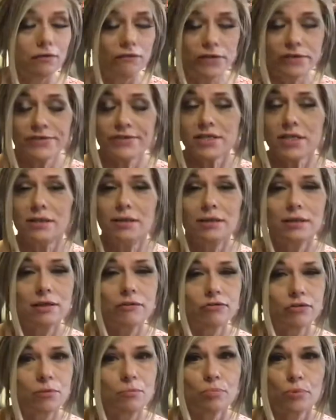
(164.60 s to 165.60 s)
15
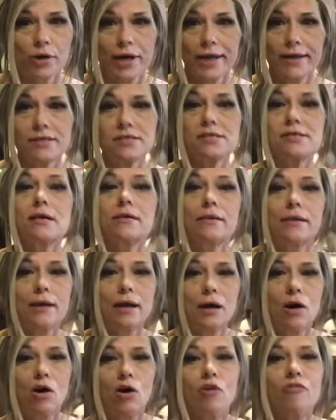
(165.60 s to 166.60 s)
different brands. They
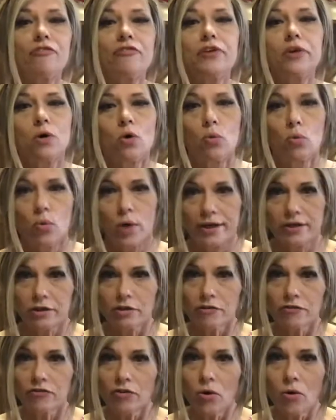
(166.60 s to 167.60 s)
all feel
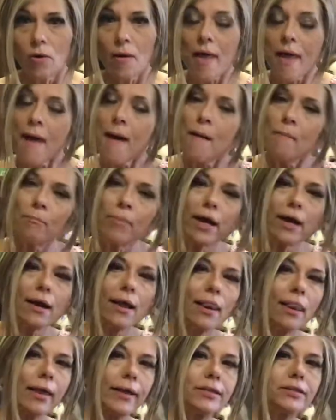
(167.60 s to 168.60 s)
wonderful, but I
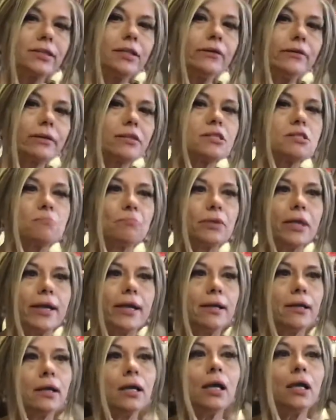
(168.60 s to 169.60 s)
like to
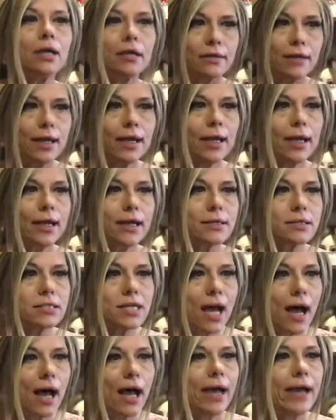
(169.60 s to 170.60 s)
explain the
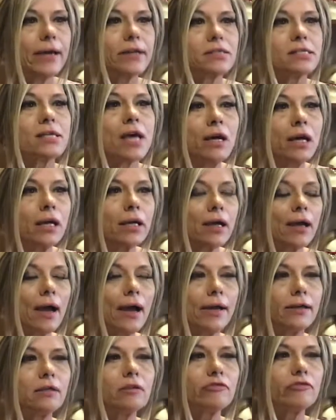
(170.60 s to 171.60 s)
hand-tieds
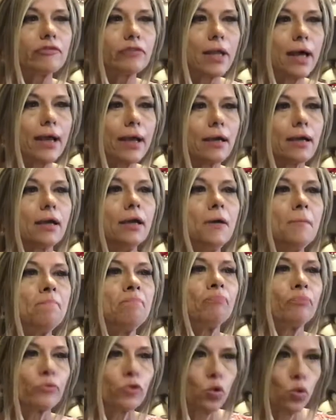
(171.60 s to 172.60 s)
kind of like
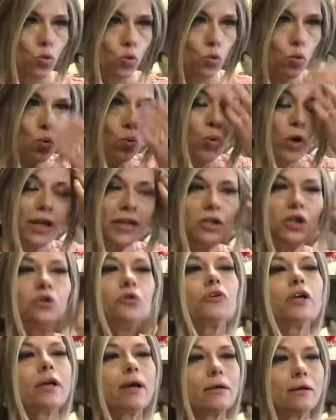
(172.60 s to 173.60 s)
when you
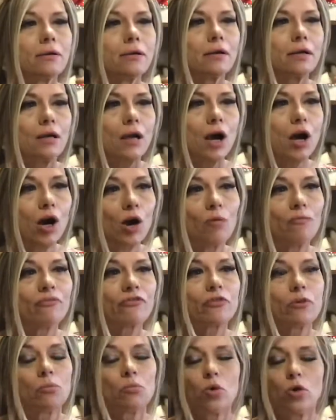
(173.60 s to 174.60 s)
get home
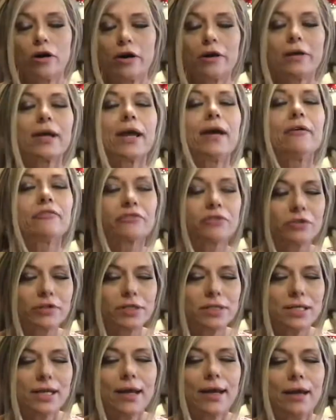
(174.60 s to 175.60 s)
from work after a
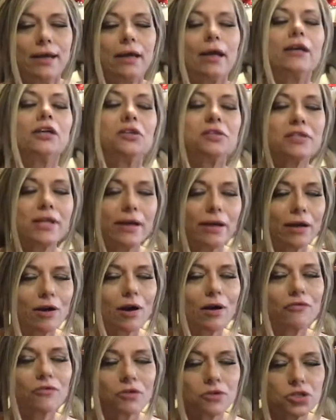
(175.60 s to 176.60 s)
day, you take
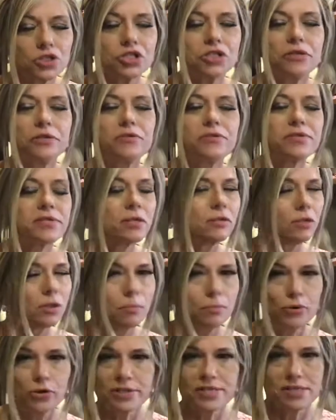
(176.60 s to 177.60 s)
off your shoes and you
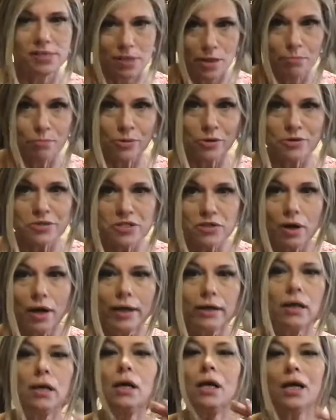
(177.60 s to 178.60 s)
put slippers on.
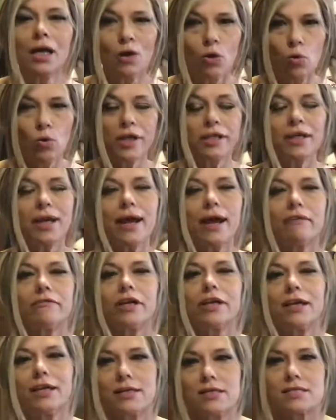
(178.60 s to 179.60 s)
When you have a
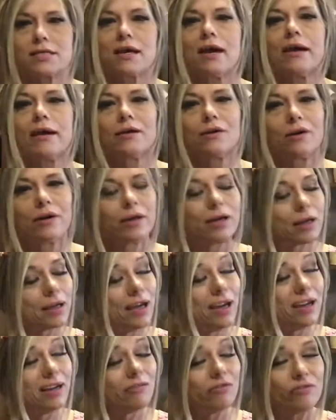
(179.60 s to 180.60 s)
hand tied on, it
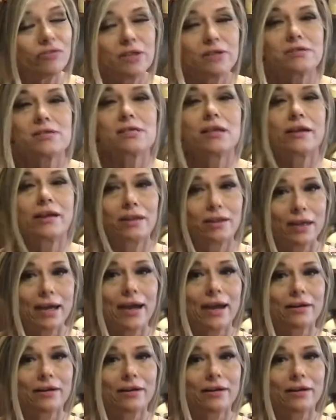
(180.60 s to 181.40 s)
kind of feels like that